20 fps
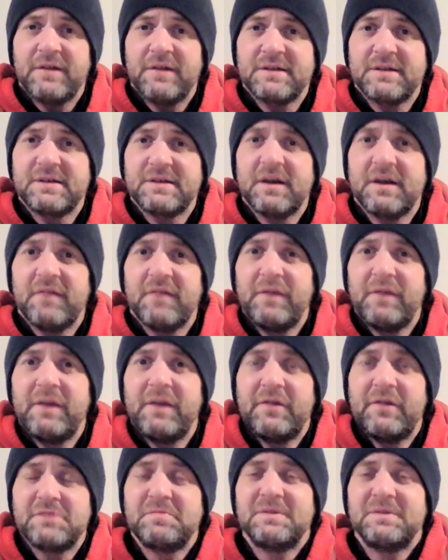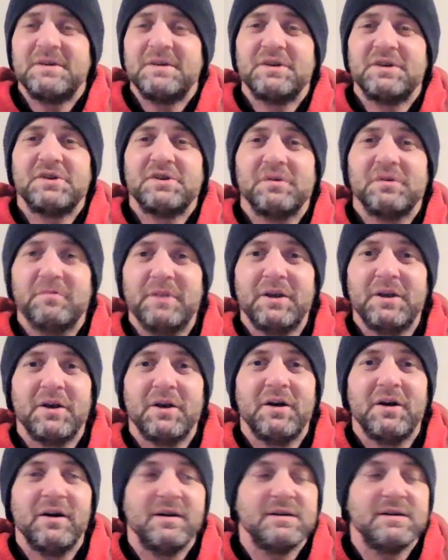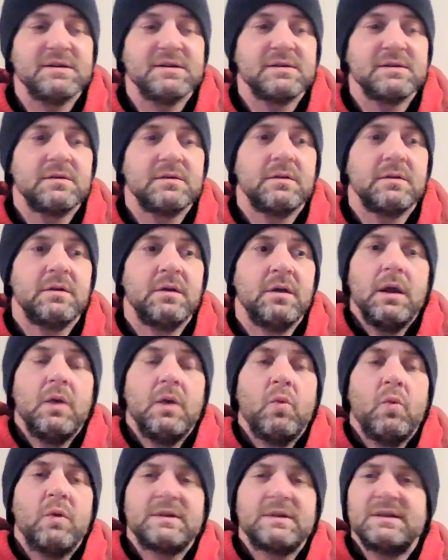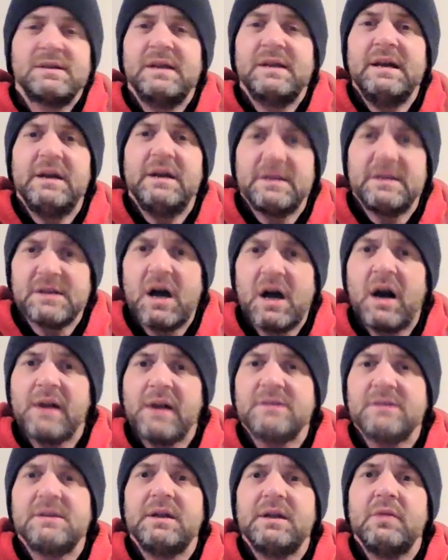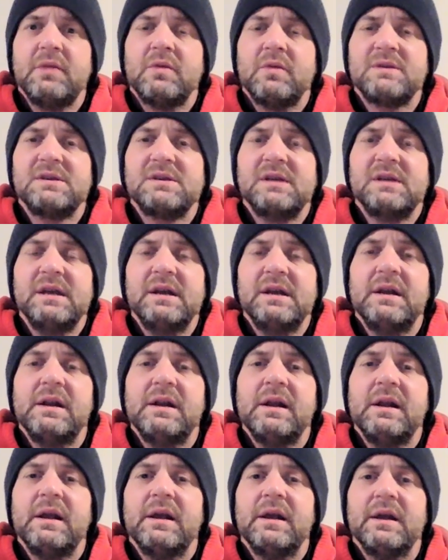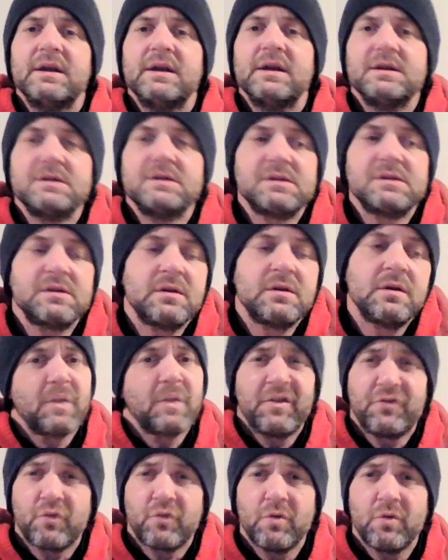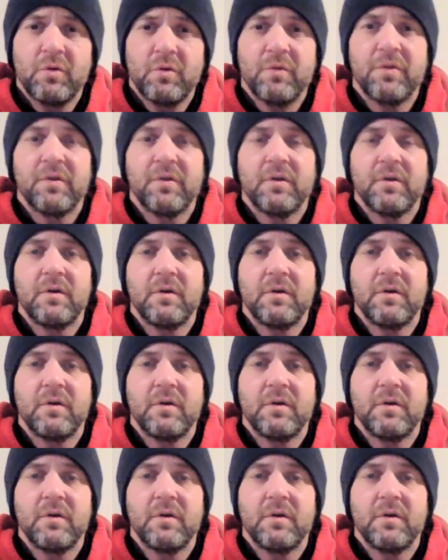It's tough being in this position because what's needed is honesty. What's needed is the truth.